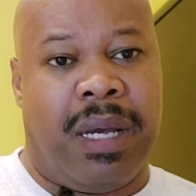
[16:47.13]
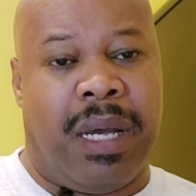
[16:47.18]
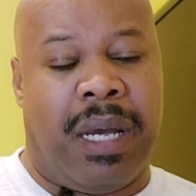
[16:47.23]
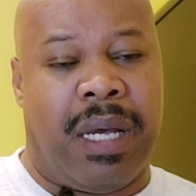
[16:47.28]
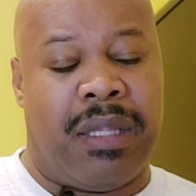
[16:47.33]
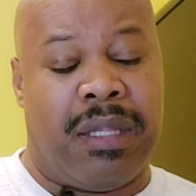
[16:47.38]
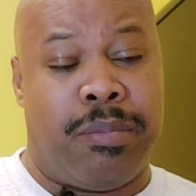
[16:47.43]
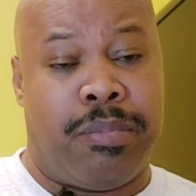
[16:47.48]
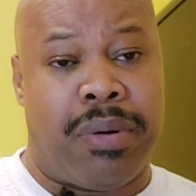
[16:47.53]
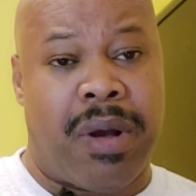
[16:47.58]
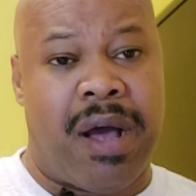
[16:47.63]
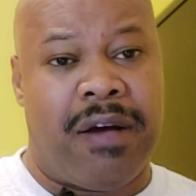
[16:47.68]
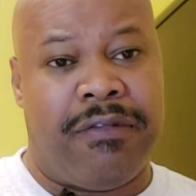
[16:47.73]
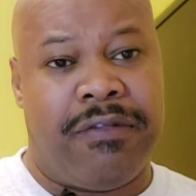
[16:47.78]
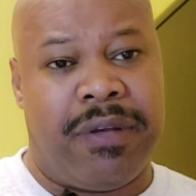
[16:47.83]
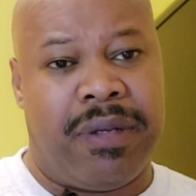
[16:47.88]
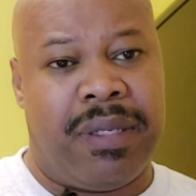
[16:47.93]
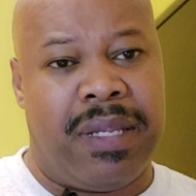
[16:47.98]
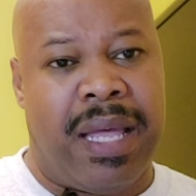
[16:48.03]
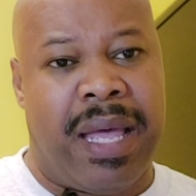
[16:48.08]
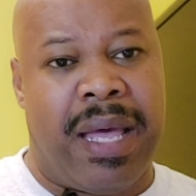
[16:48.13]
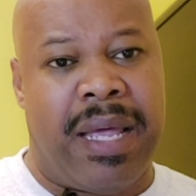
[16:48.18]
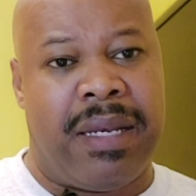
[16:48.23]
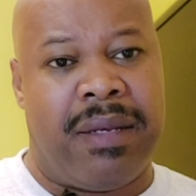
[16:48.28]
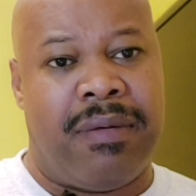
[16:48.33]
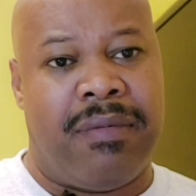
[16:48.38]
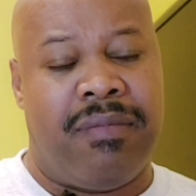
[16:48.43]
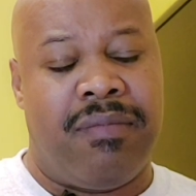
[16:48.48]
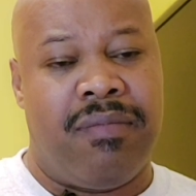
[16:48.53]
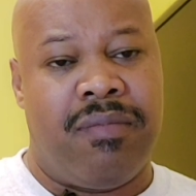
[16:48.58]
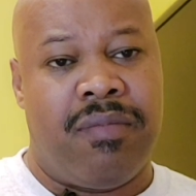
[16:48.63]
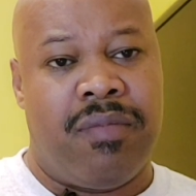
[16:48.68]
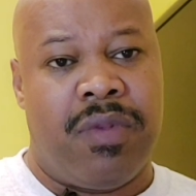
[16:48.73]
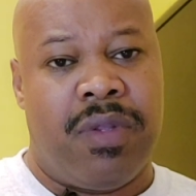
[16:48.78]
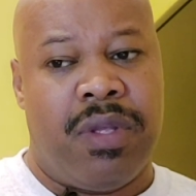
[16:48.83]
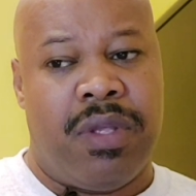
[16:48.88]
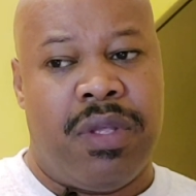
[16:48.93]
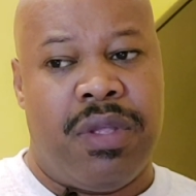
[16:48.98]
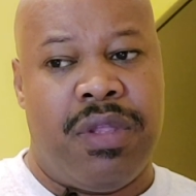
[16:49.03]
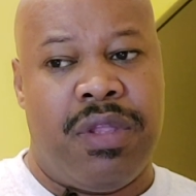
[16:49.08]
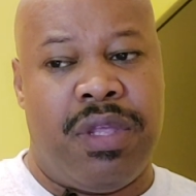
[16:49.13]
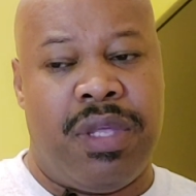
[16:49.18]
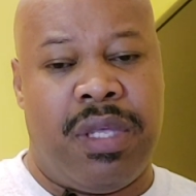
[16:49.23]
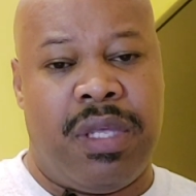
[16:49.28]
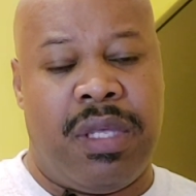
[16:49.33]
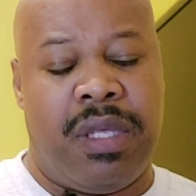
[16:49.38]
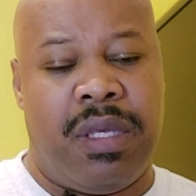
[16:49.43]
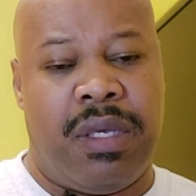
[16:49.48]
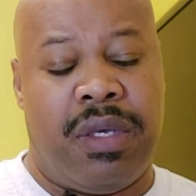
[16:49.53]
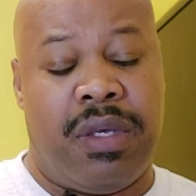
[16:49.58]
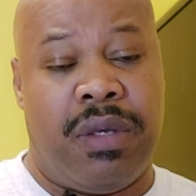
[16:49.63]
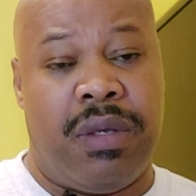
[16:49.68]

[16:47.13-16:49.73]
the Prophet and the